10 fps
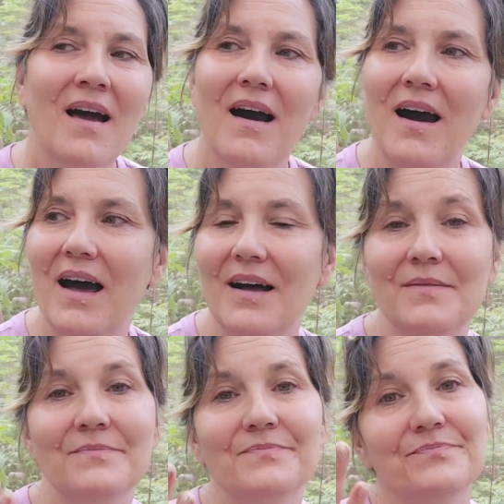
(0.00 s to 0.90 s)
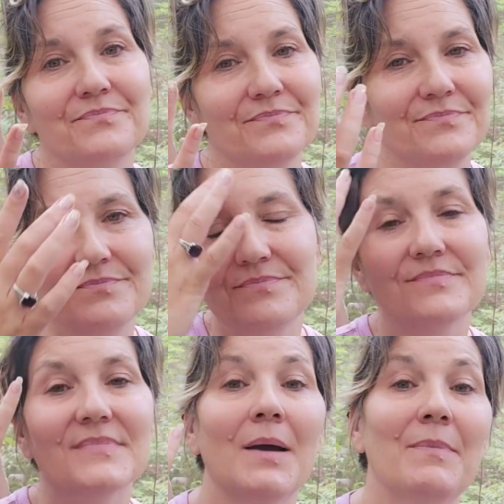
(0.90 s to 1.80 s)

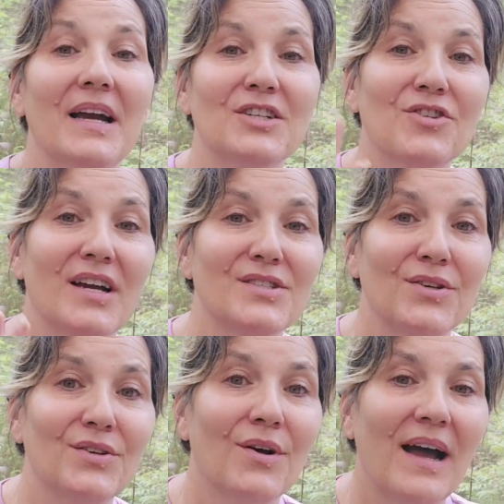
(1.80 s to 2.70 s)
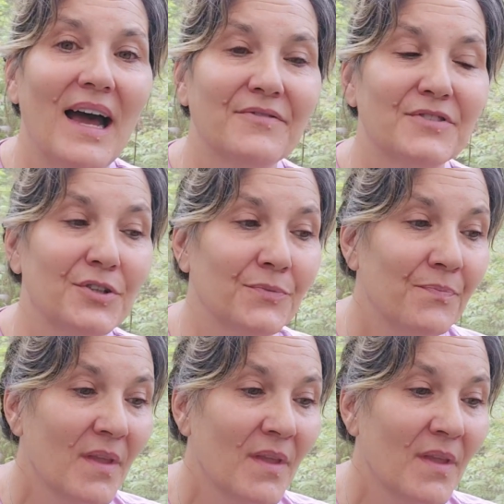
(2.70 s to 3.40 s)
I buy and try so you don't have to.